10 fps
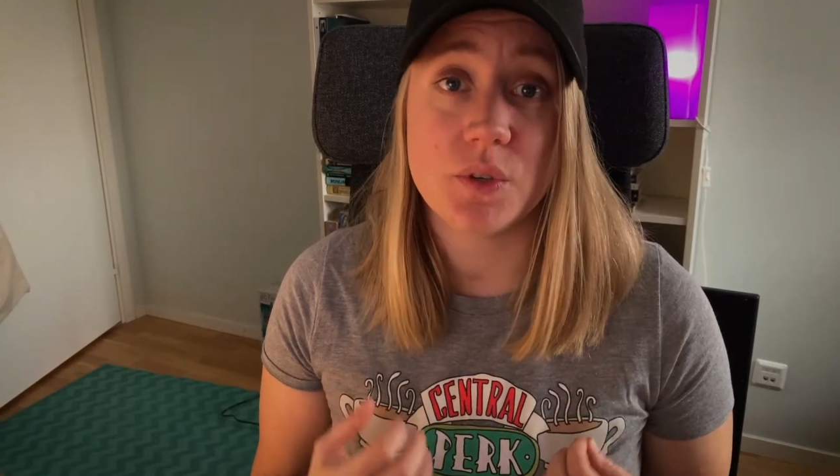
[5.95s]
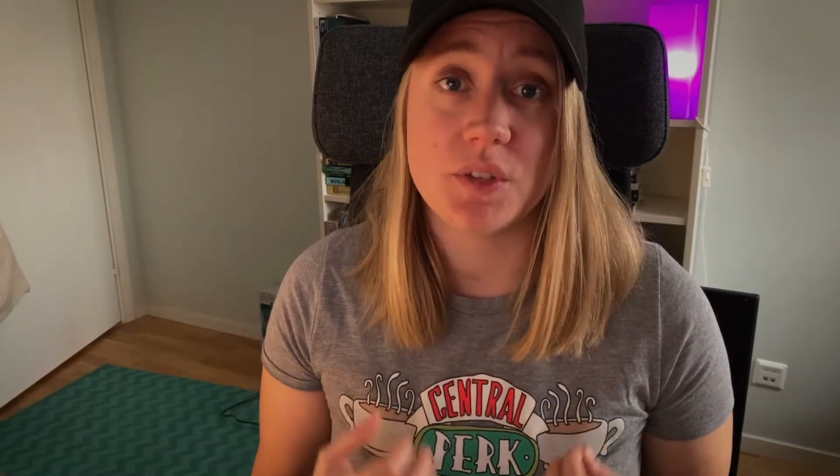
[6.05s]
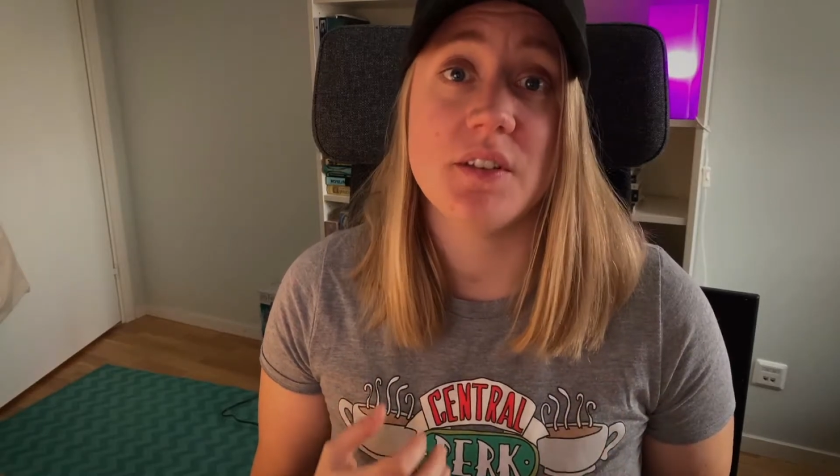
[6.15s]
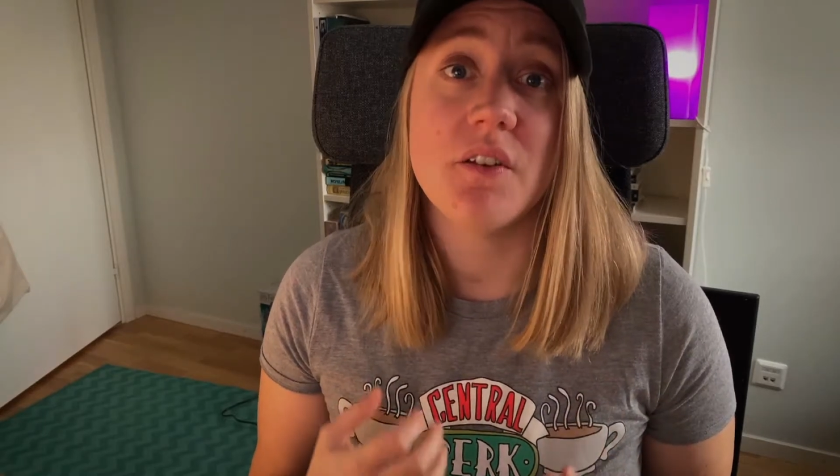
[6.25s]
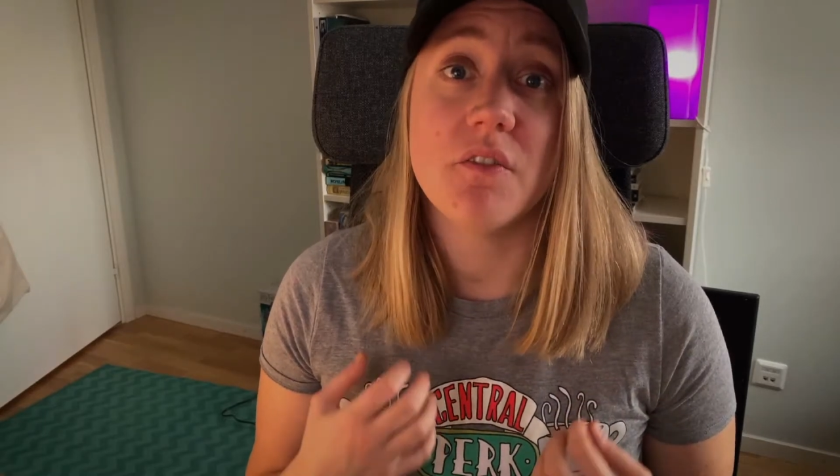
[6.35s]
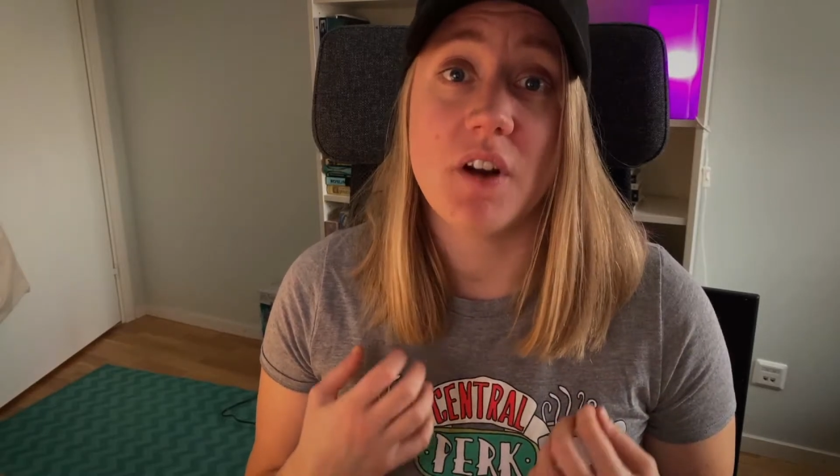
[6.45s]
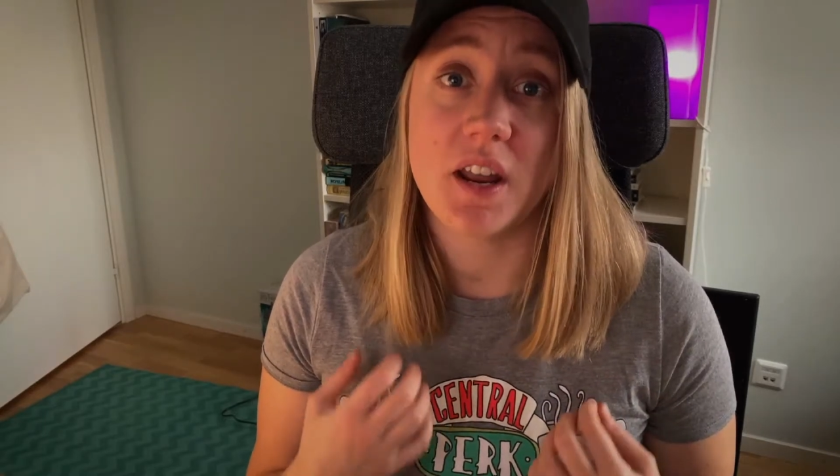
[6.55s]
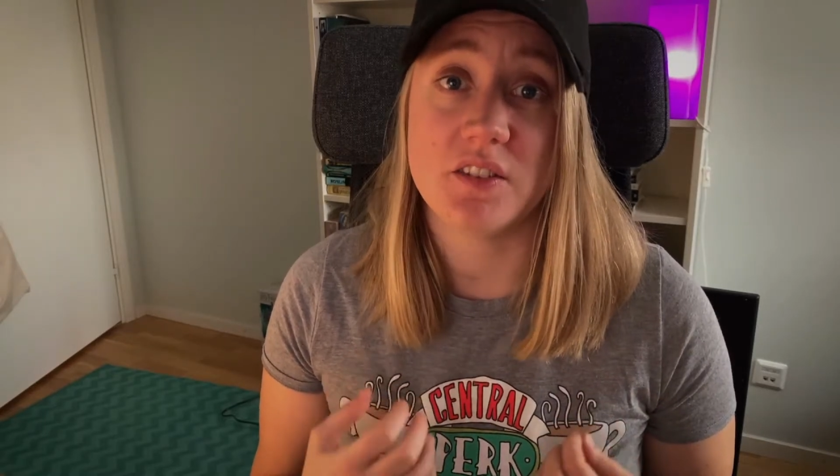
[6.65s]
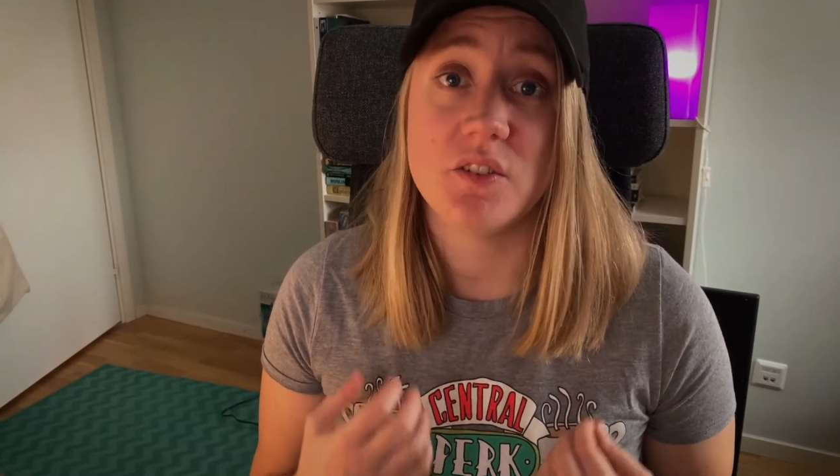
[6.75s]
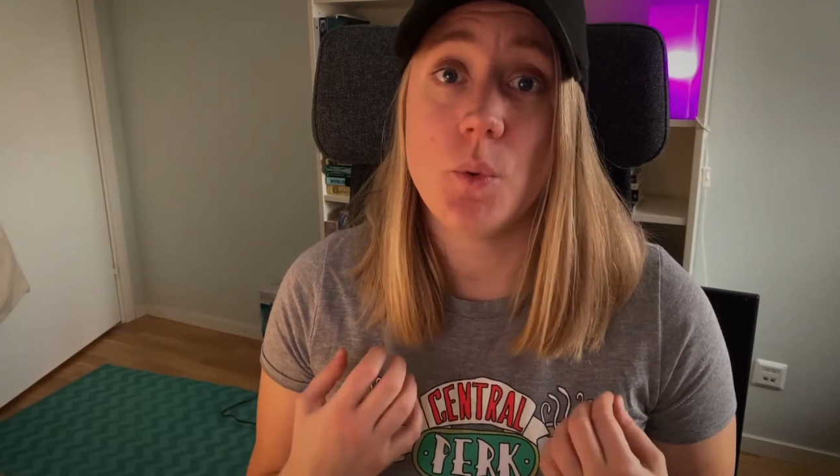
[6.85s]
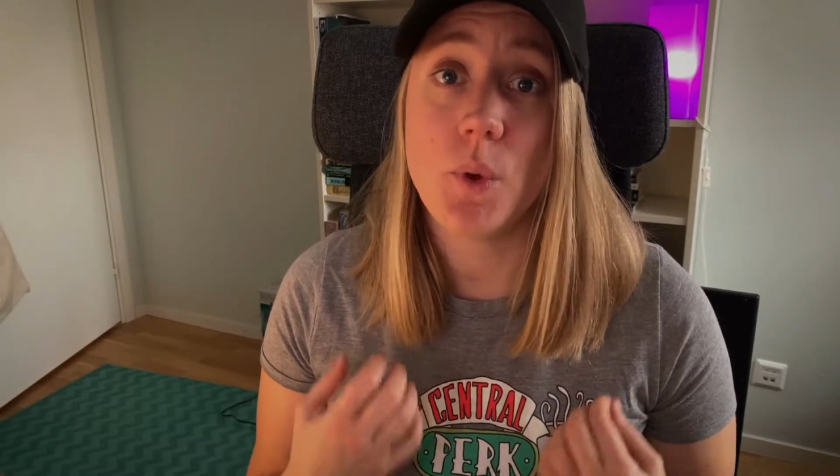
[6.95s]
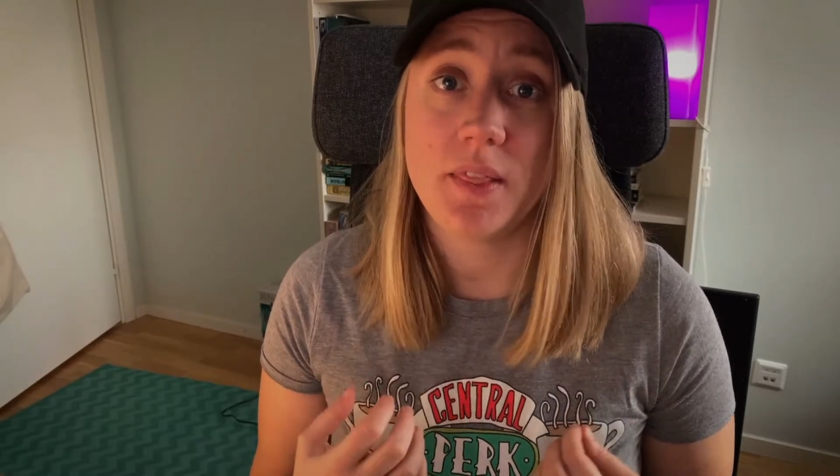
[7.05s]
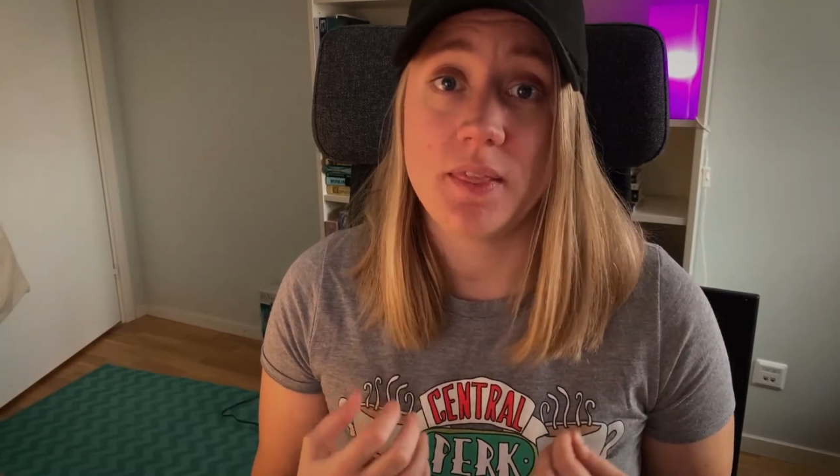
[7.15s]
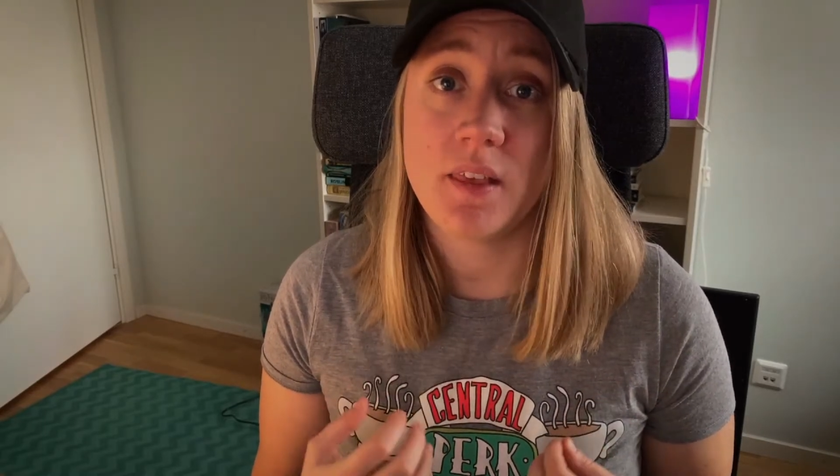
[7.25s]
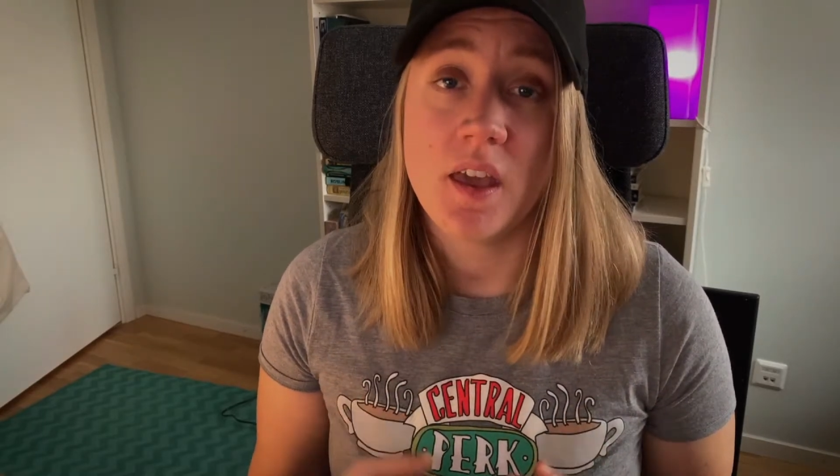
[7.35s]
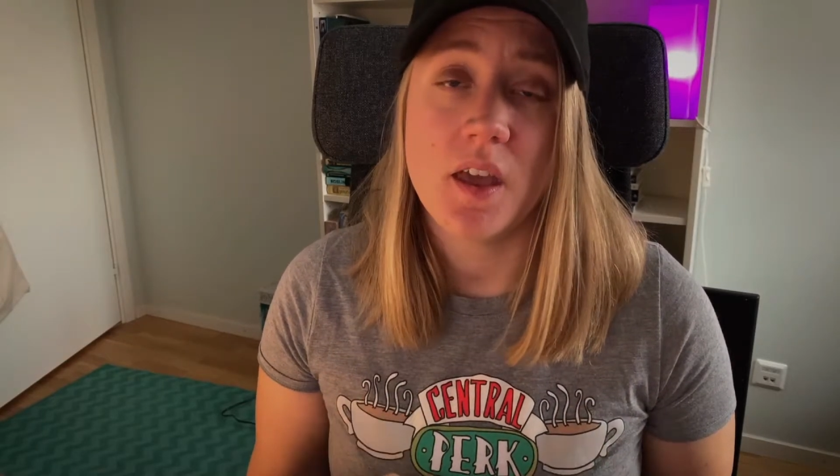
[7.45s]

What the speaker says: is Writerduet.